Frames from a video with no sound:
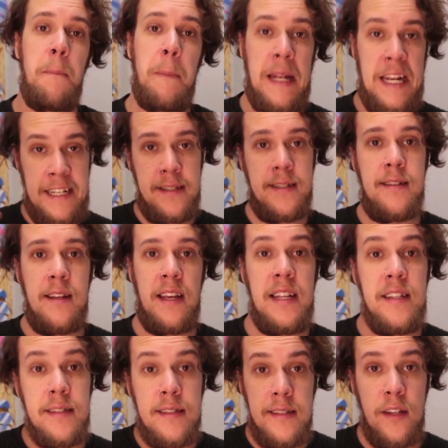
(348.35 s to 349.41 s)
placed
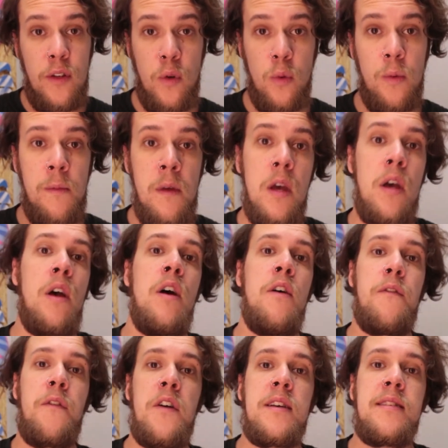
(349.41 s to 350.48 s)
in situ.
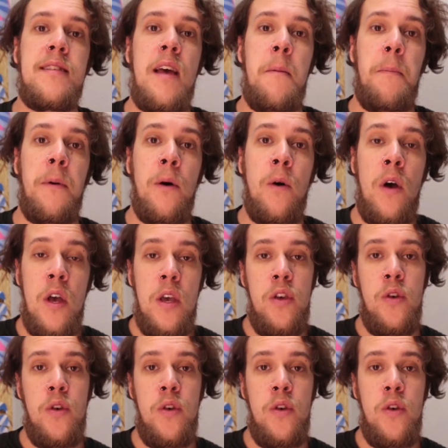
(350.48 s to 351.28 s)
For example,